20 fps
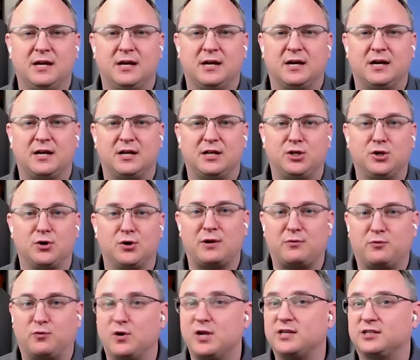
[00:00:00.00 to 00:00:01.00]
you're at
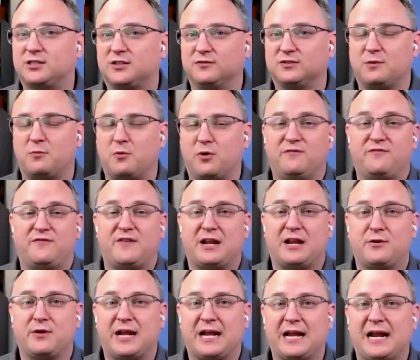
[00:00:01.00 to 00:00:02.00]
risk of someone
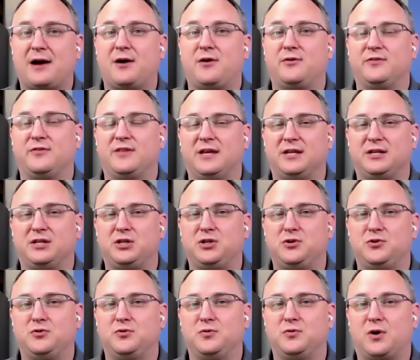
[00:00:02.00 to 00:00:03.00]
figuring out that
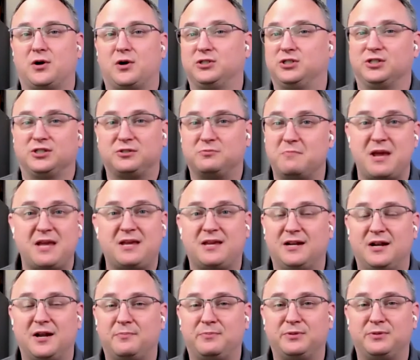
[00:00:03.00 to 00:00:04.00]
you are just making it
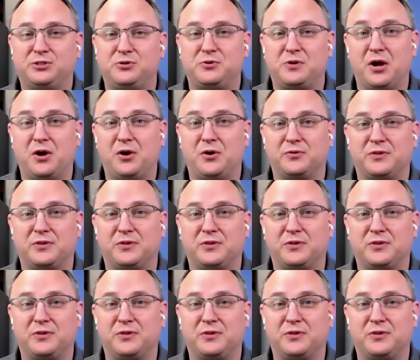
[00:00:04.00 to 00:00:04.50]
up as you go,